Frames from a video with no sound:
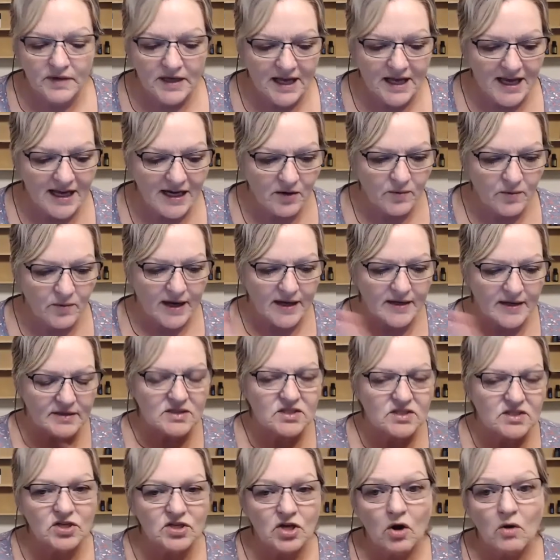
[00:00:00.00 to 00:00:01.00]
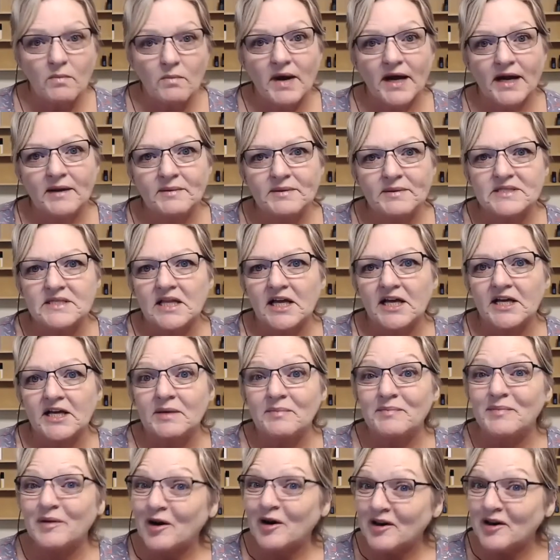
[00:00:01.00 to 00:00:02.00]
Anyway, so my name is Clydine
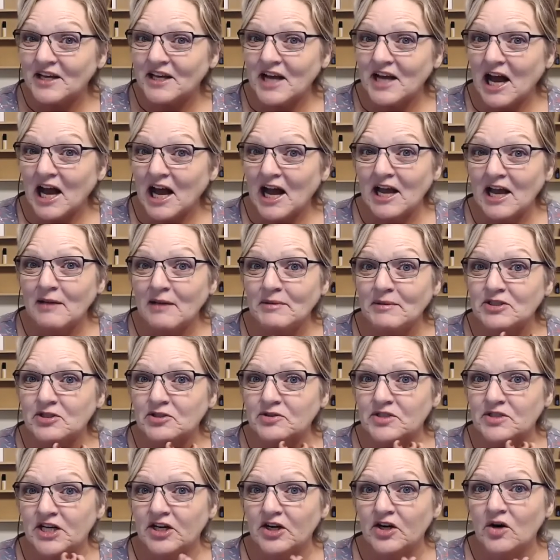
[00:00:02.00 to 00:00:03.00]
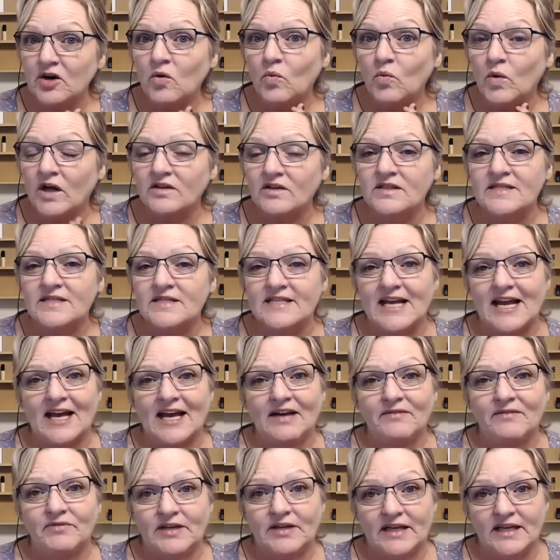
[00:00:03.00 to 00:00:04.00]
Balke. I am a doTERRA wellness
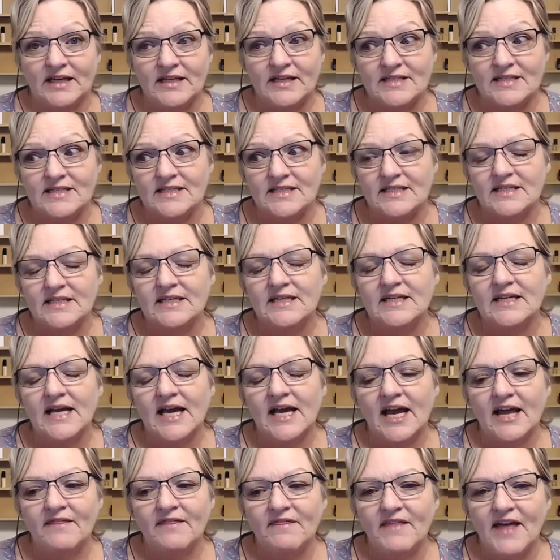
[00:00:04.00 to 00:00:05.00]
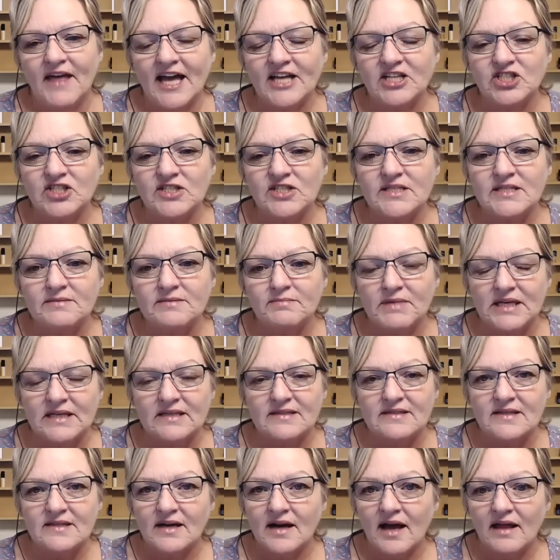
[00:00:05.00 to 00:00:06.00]
advocate, and that just means
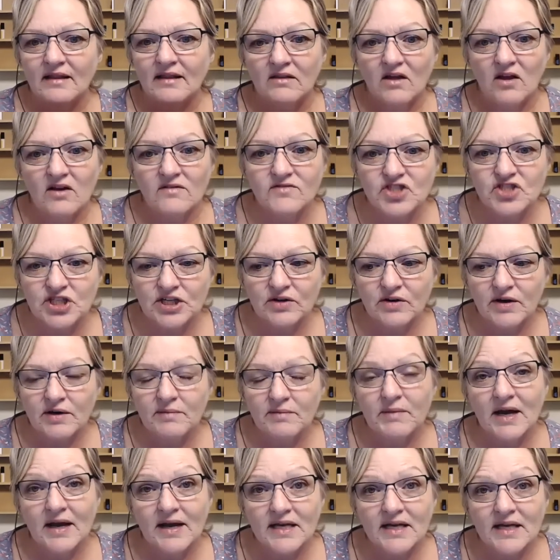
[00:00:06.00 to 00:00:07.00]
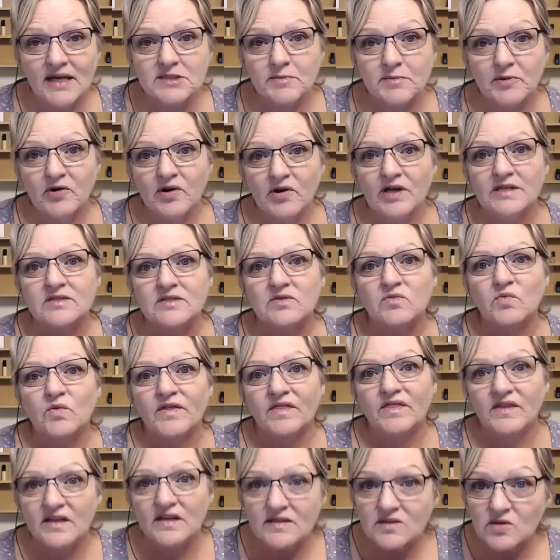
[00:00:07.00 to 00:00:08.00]
that I love sharing my experience with
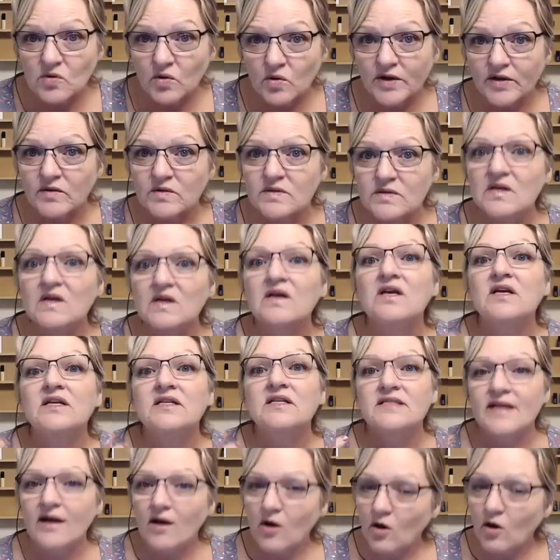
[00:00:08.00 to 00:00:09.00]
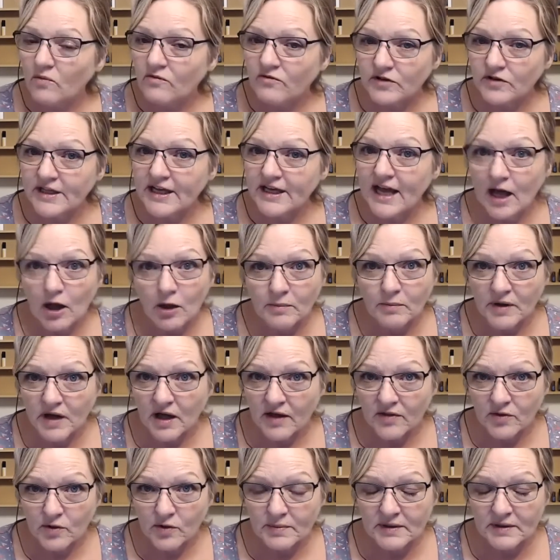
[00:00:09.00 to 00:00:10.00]
these oils to hopefully help
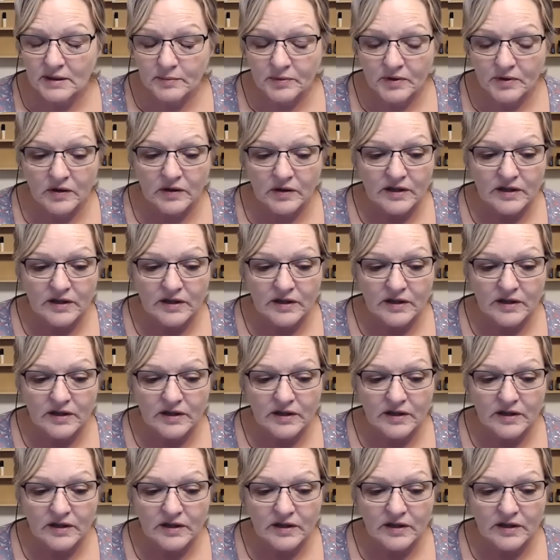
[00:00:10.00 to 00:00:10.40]
other people.